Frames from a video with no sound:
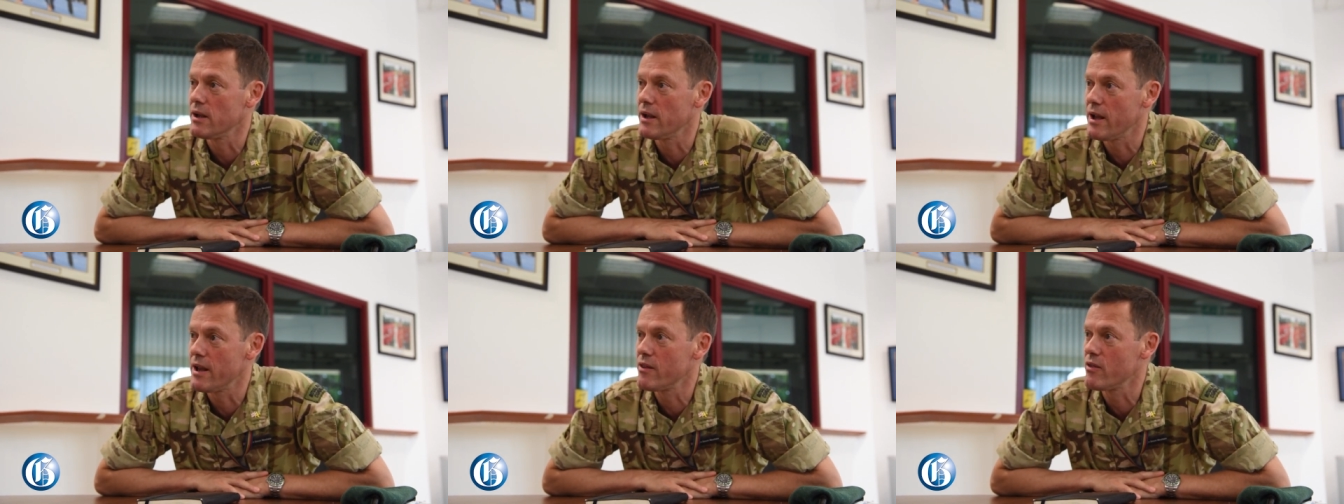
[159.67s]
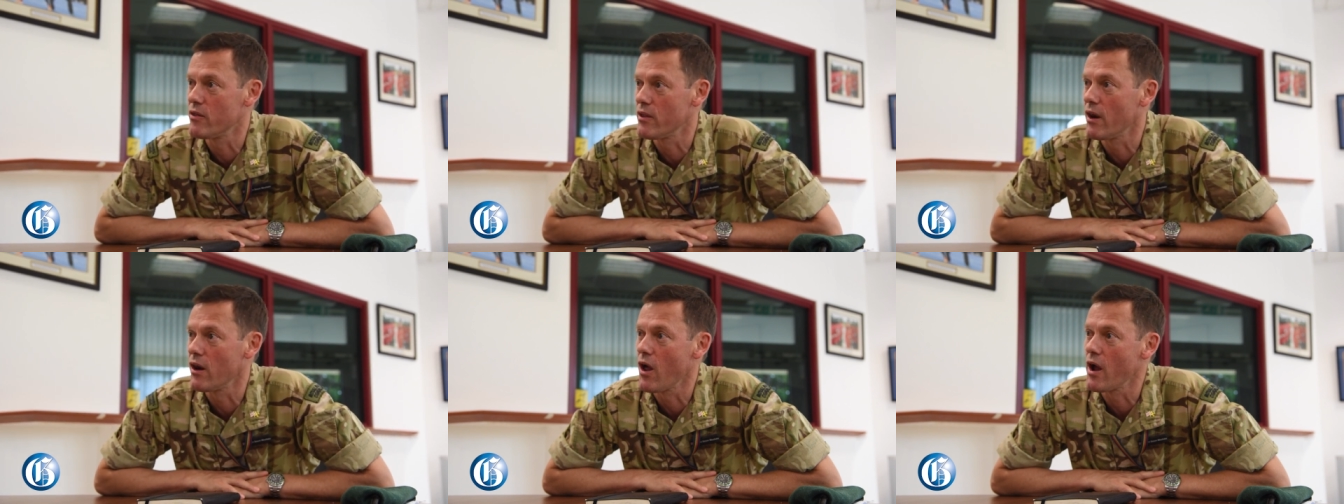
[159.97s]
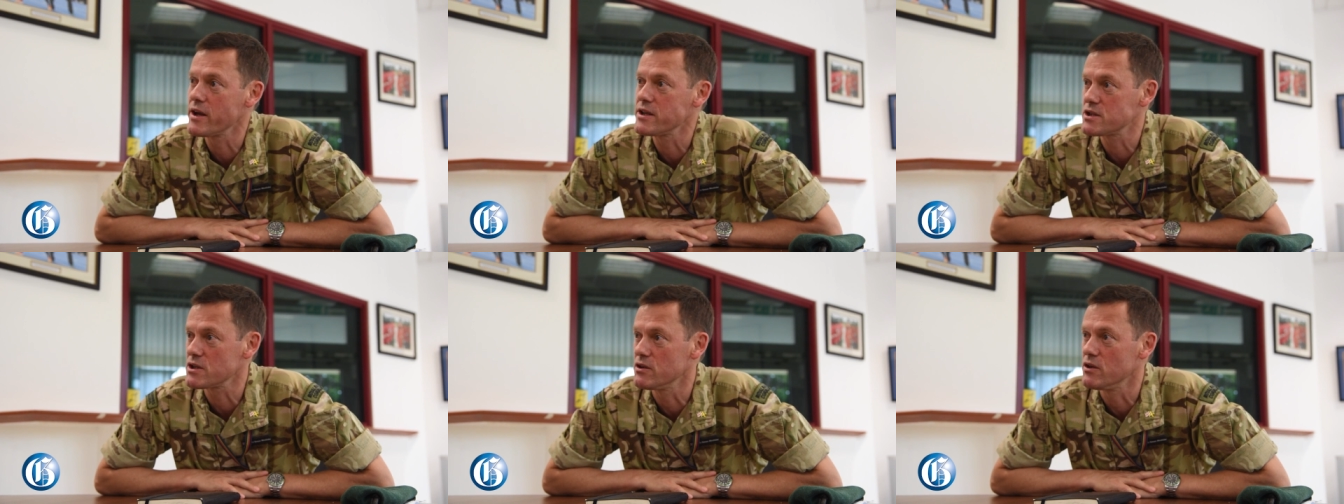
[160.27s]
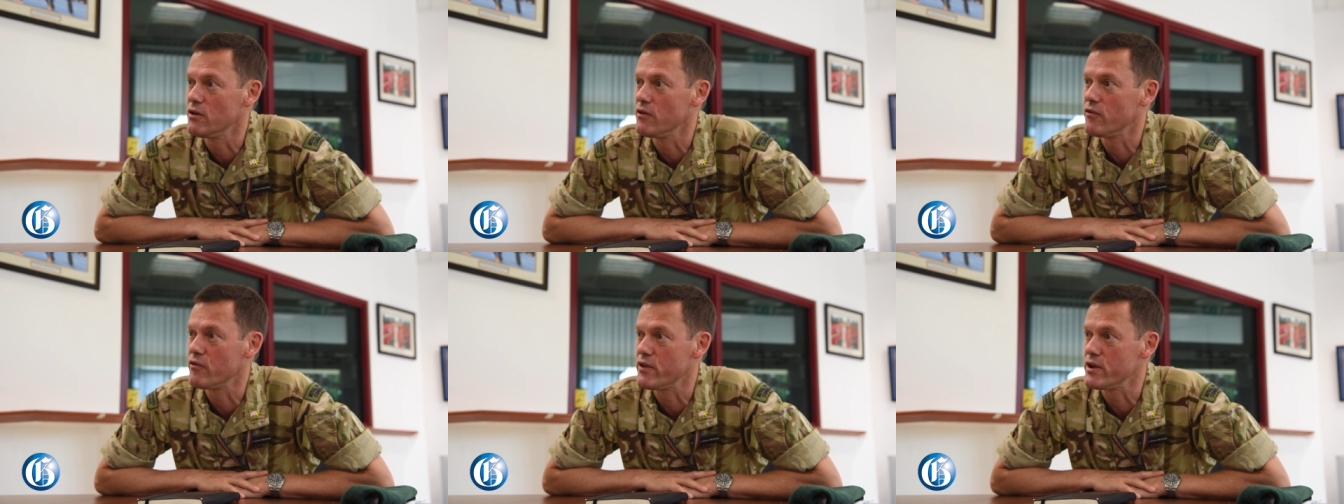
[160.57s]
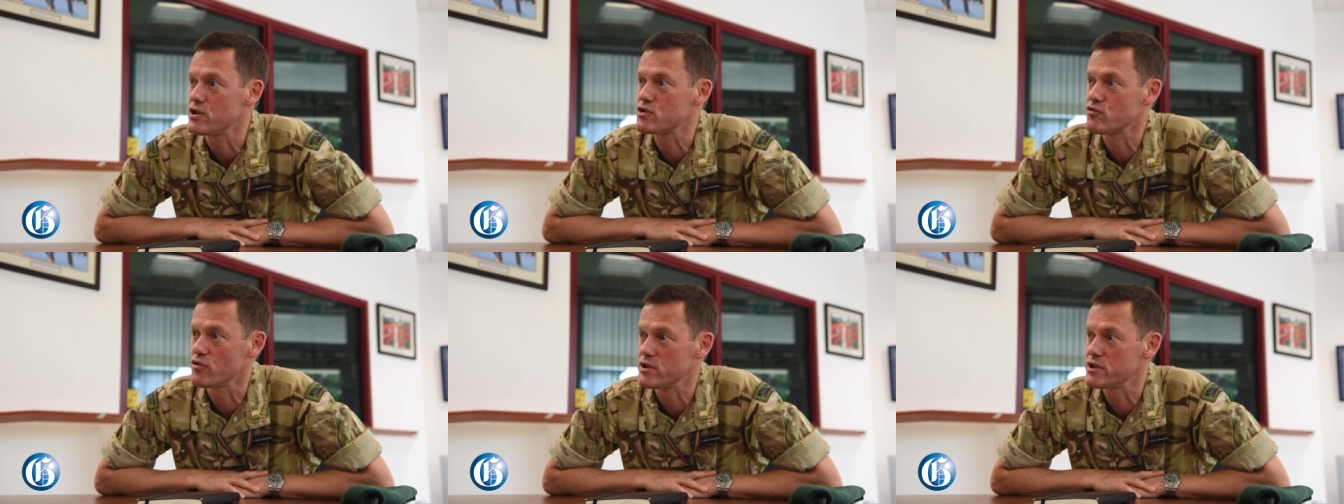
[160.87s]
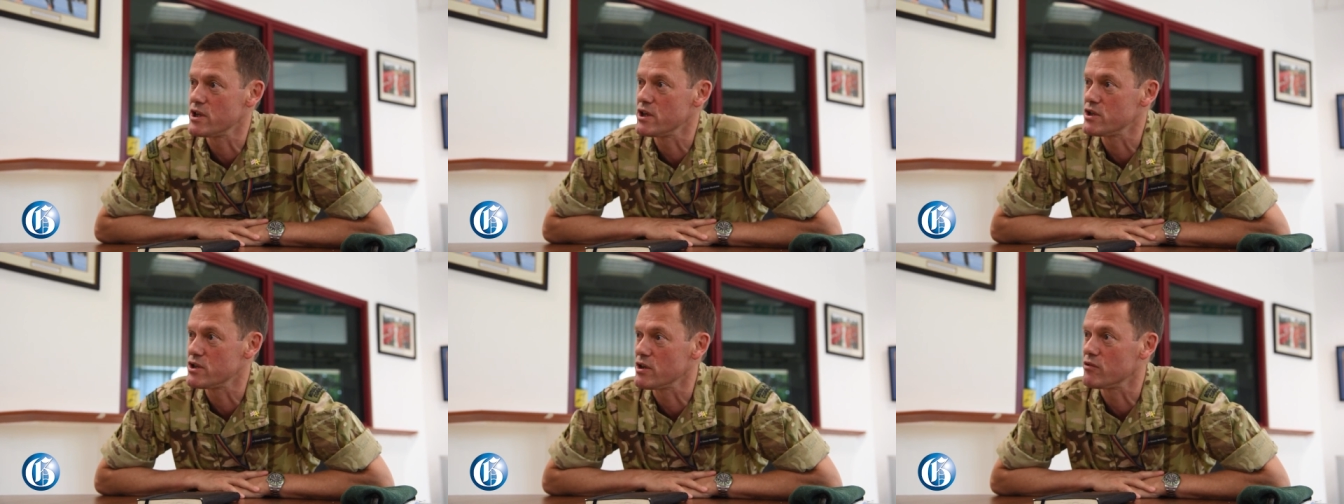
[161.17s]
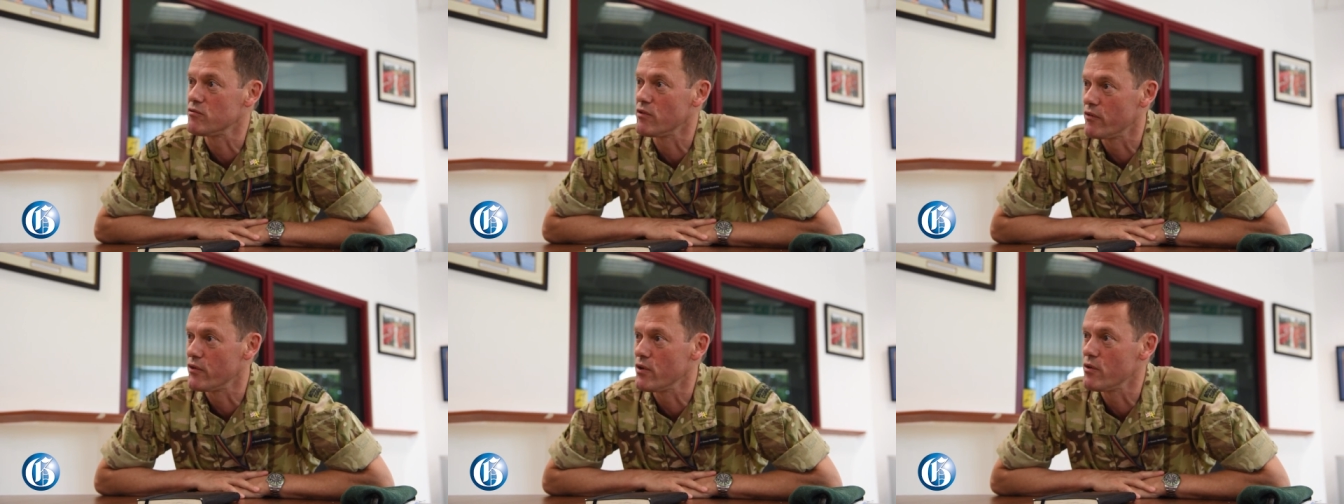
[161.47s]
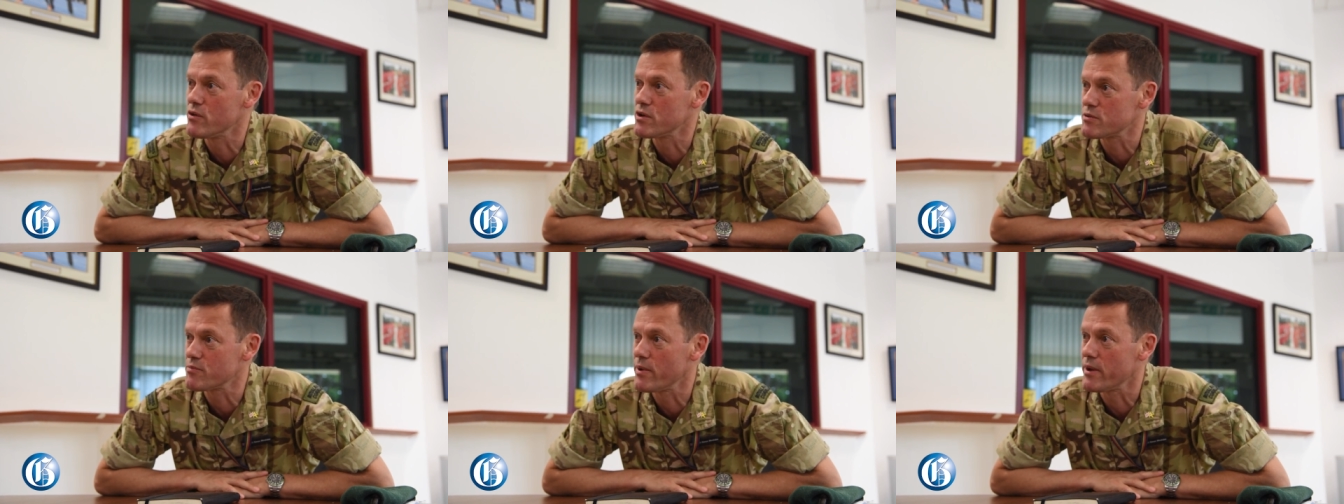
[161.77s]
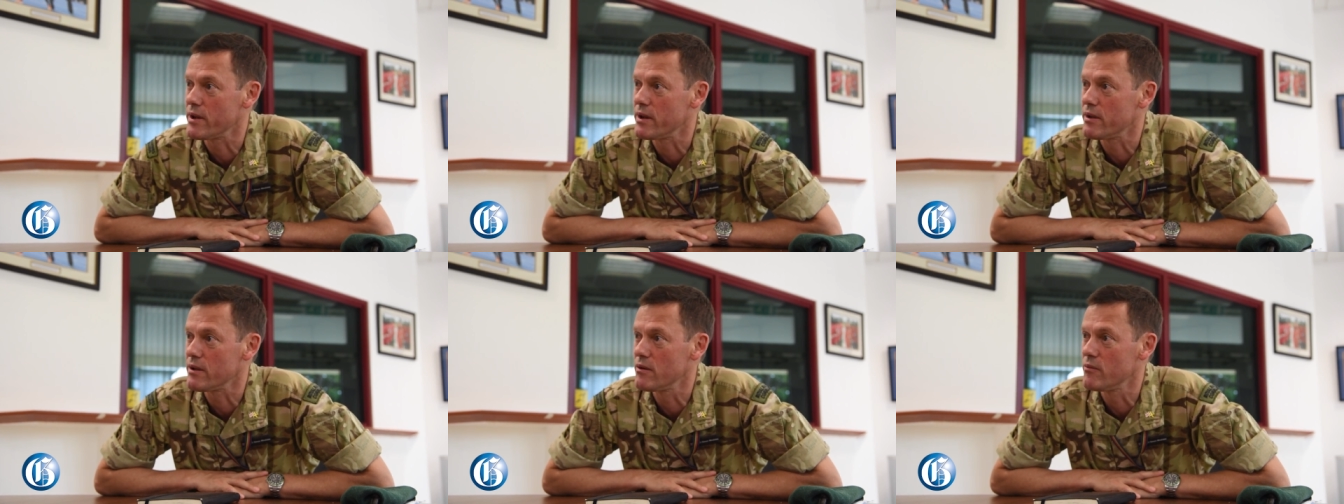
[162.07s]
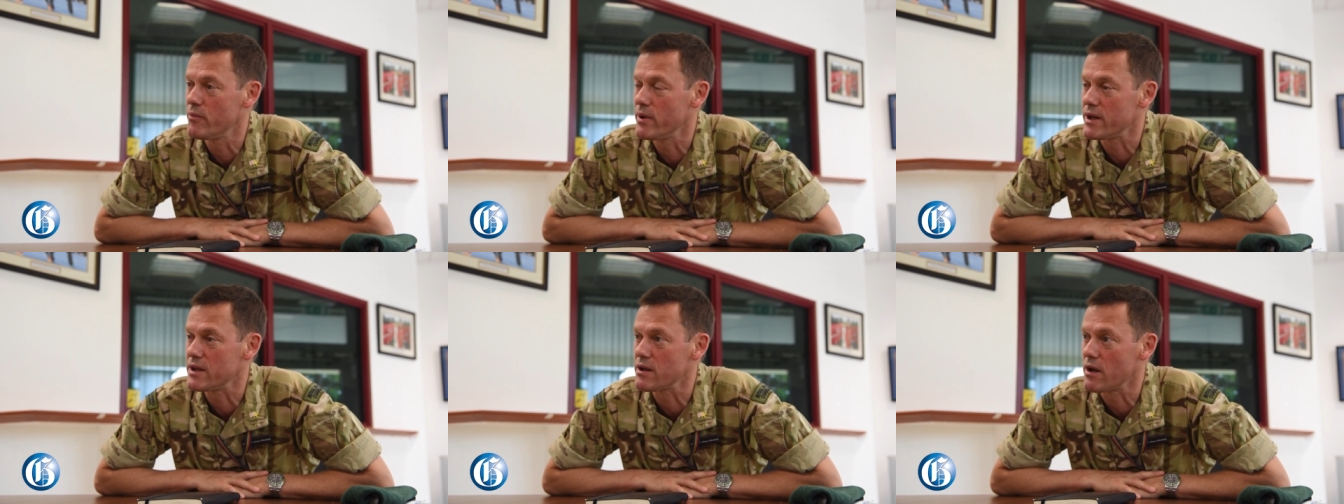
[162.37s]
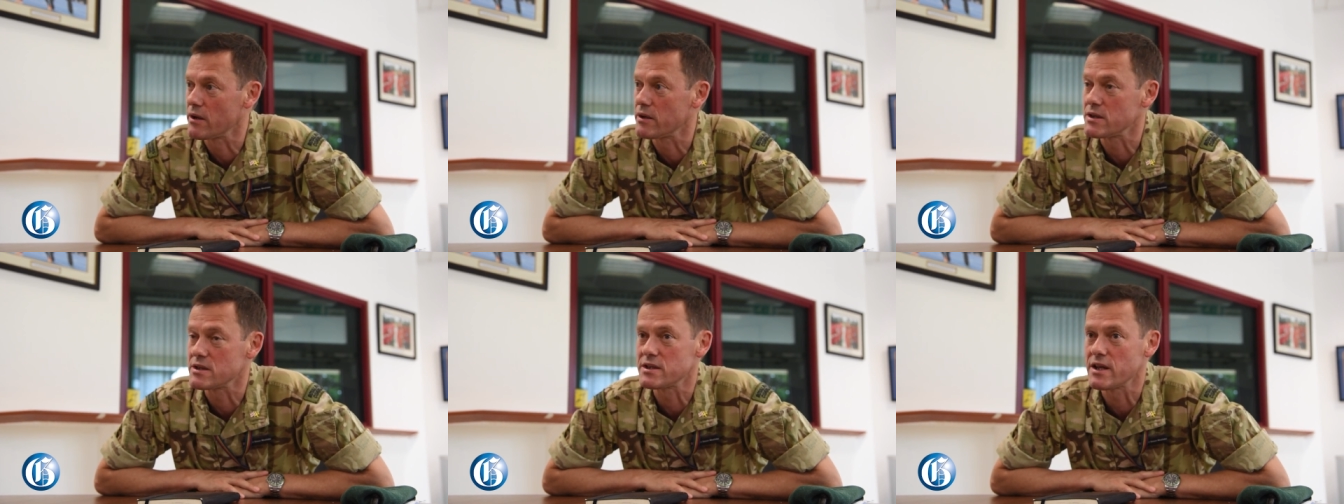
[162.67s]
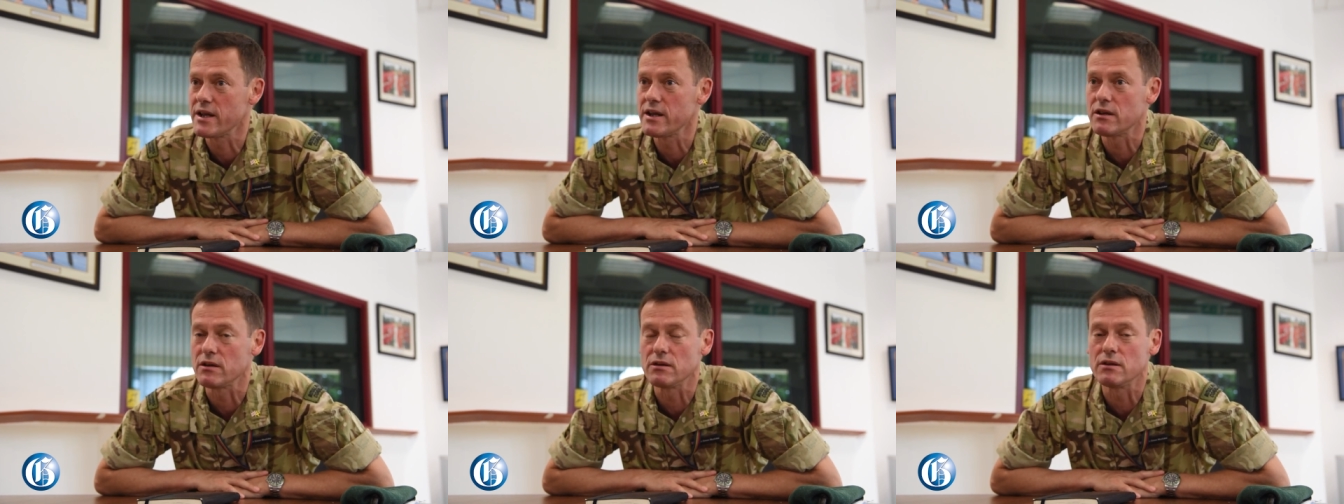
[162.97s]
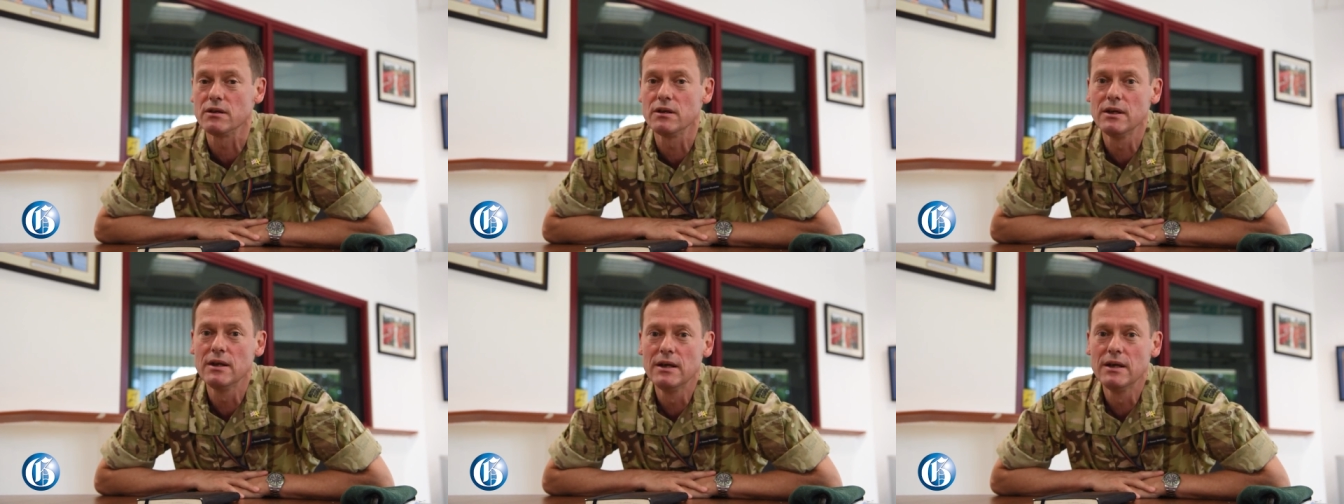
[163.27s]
in the light of the strategic review that's being, being undertaken